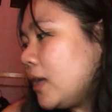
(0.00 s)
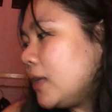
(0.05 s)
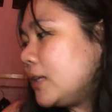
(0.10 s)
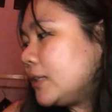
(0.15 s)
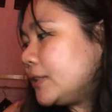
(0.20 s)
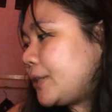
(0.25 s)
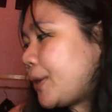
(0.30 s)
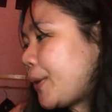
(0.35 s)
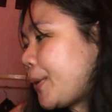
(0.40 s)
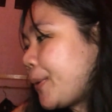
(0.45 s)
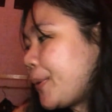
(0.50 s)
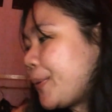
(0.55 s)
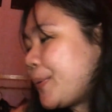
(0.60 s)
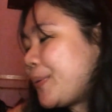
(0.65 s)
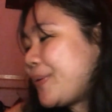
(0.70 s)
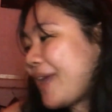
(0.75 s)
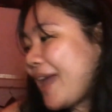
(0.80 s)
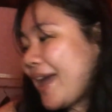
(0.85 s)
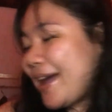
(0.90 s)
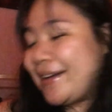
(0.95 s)
So
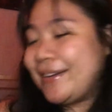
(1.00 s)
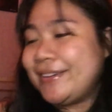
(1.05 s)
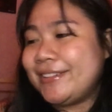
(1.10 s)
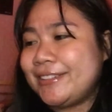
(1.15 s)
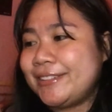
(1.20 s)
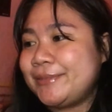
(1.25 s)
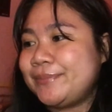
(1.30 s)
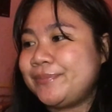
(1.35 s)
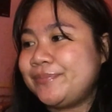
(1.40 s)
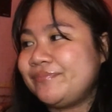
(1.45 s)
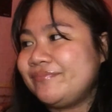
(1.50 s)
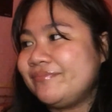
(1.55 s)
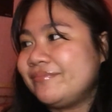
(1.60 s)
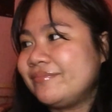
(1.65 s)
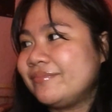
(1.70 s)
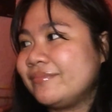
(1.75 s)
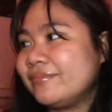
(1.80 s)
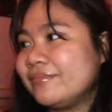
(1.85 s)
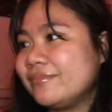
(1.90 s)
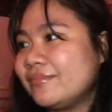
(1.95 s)
yeah,
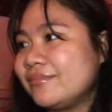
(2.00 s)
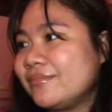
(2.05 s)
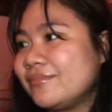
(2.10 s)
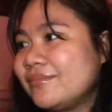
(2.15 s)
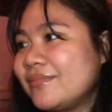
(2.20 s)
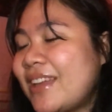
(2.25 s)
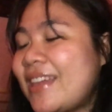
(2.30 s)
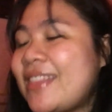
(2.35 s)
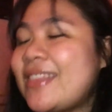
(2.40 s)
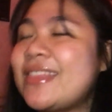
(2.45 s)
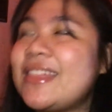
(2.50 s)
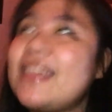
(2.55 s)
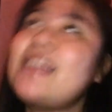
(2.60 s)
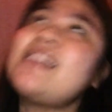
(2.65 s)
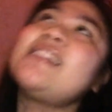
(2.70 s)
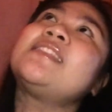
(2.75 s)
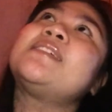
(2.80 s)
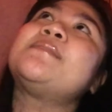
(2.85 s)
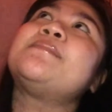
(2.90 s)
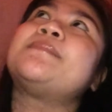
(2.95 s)
I
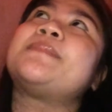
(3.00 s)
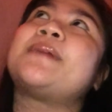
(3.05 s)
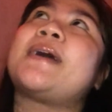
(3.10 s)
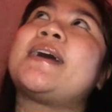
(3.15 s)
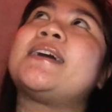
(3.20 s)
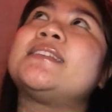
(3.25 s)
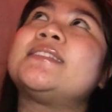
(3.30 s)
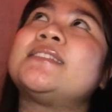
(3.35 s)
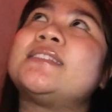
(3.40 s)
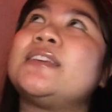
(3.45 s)
think the best,